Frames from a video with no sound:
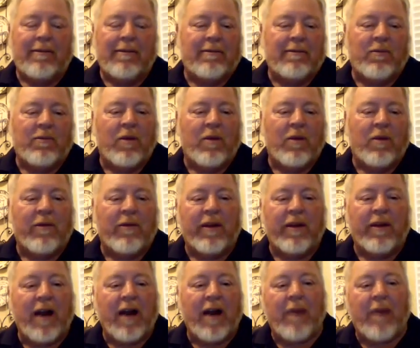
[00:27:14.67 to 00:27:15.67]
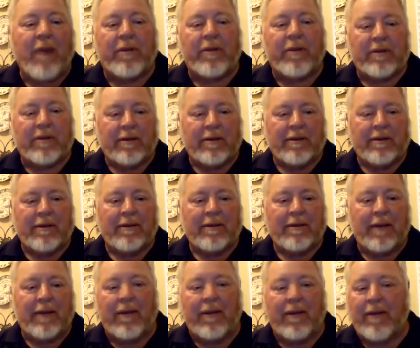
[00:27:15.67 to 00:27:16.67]
What have we accomplished
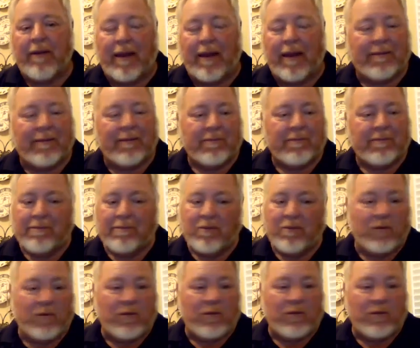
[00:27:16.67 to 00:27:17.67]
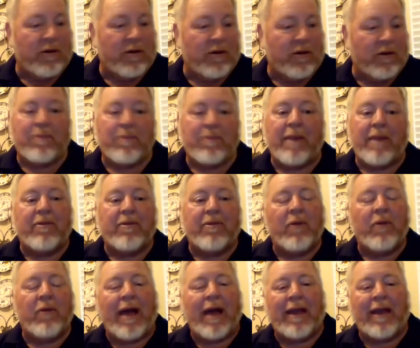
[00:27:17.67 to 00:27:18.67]
other than drove some people
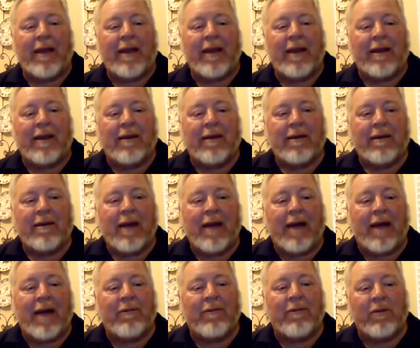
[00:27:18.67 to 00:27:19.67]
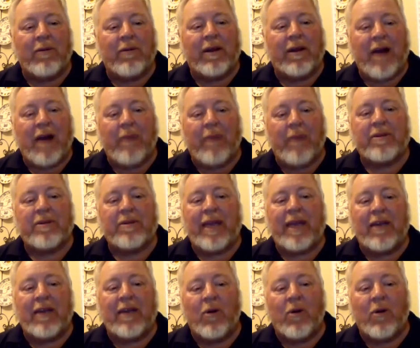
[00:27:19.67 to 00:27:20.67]
away and not really accomplished
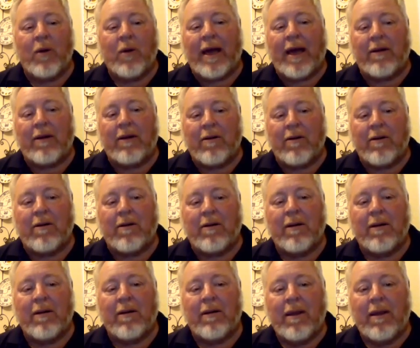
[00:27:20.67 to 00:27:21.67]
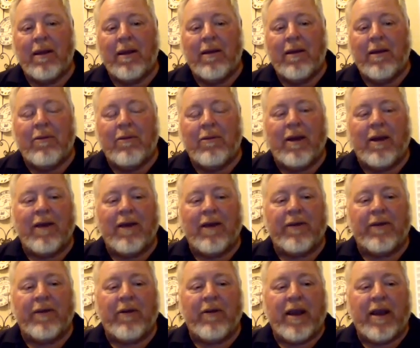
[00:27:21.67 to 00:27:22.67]
a goal at all? Where if a
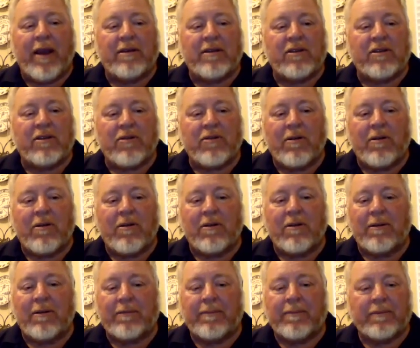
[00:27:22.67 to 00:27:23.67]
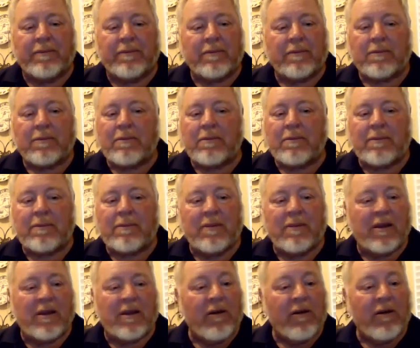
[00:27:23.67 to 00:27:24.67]
Grange is strong,
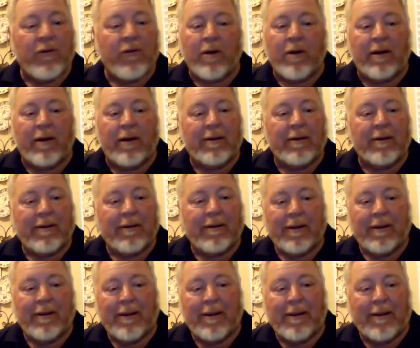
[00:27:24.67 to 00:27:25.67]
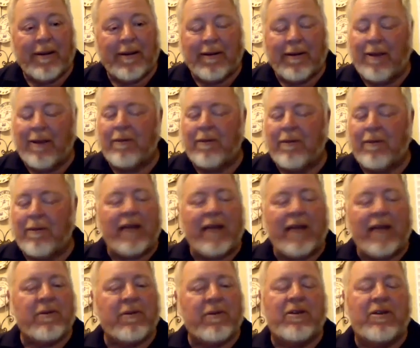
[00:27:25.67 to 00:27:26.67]
go for it.
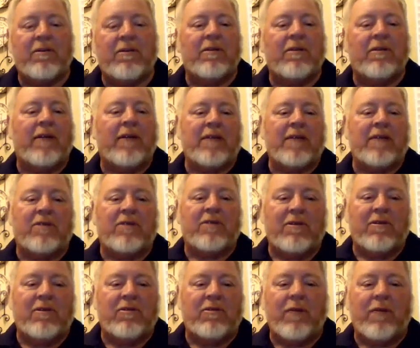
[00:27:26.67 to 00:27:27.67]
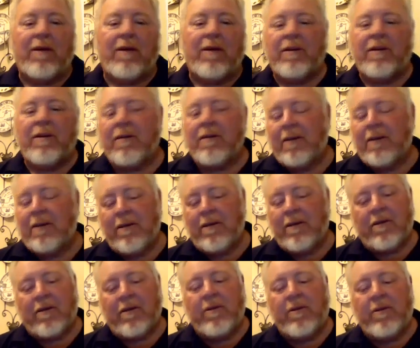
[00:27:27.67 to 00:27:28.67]
That's what you do, and that's what you do well. And
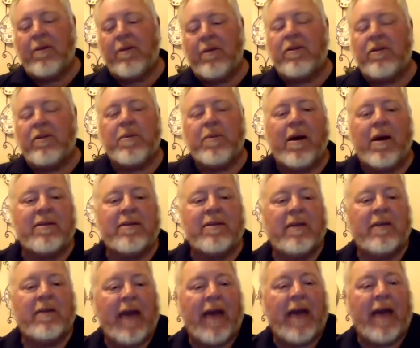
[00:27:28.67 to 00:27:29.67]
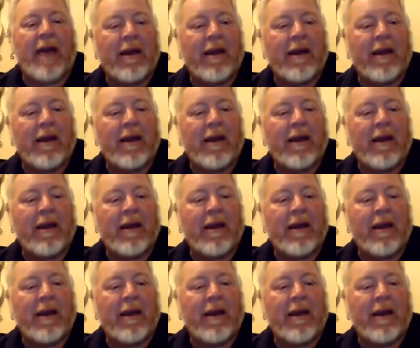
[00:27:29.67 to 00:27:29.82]
your community responds to that.